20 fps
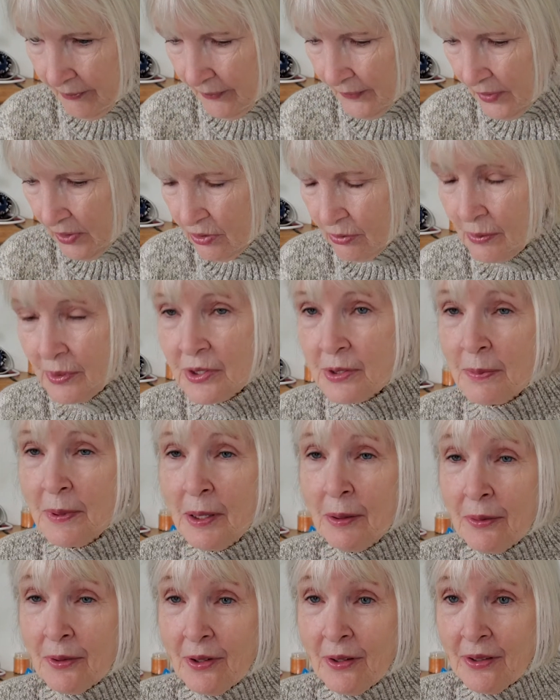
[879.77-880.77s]
She wants to
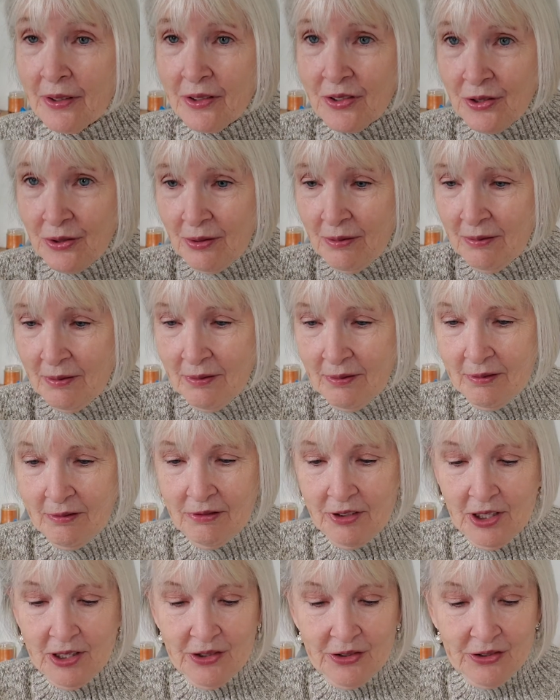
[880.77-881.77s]
play with all these
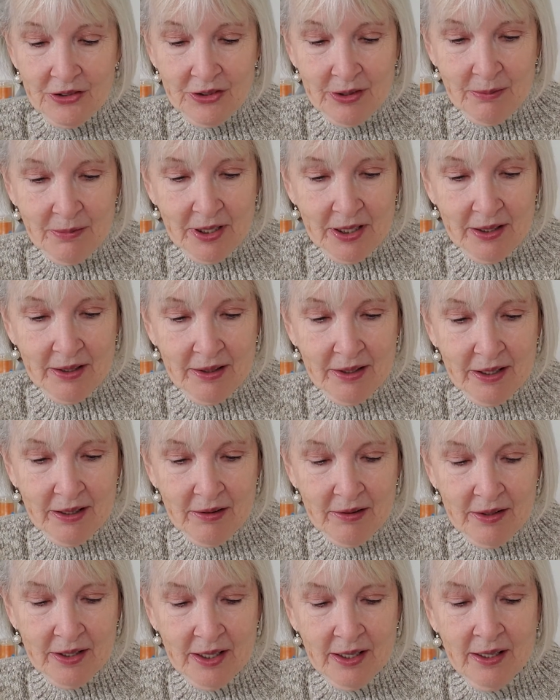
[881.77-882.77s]
flosses I'm laying down.
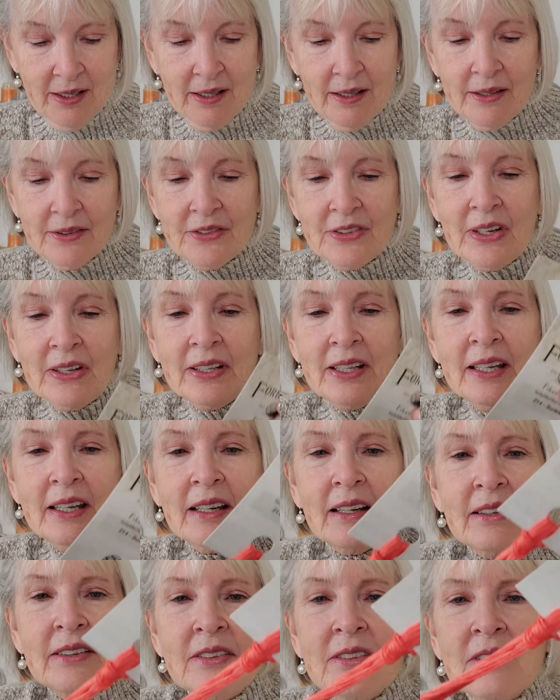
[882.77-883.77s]

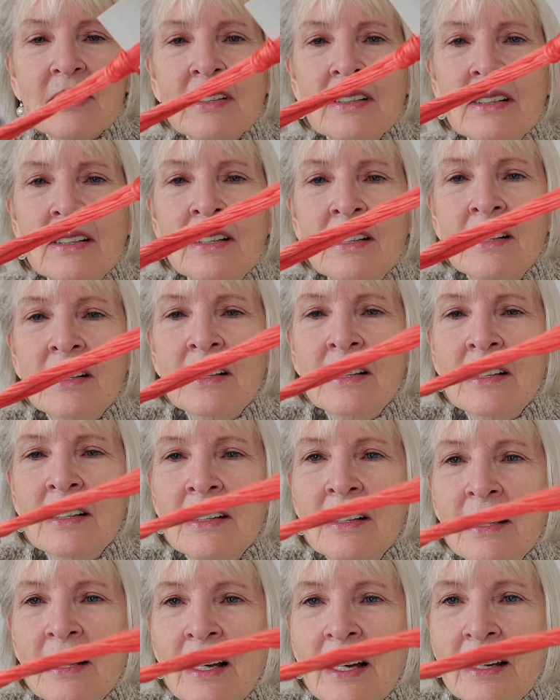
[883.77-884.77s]
Sun-Kissed.
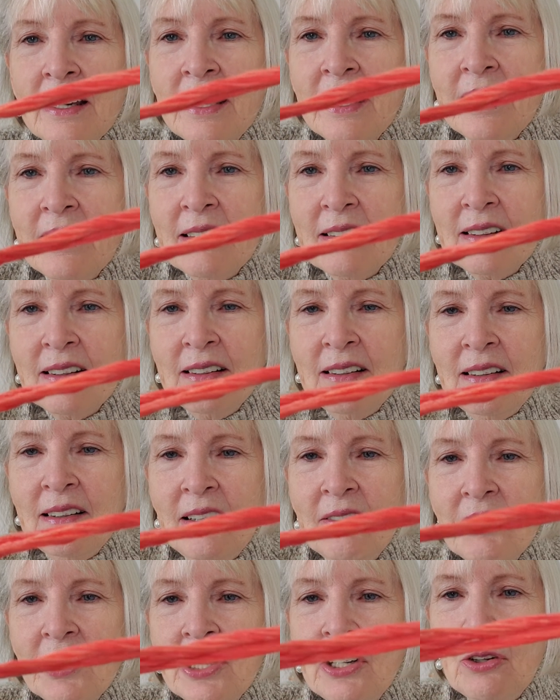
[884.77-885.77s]
Again,
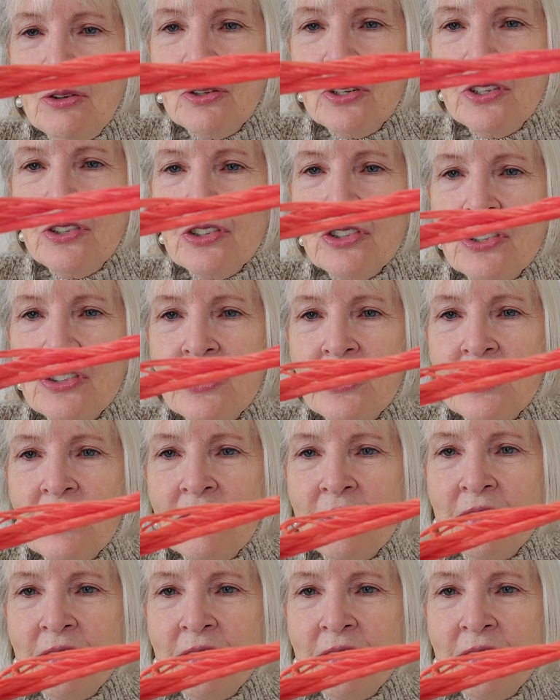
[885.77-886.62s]
lovely oranges.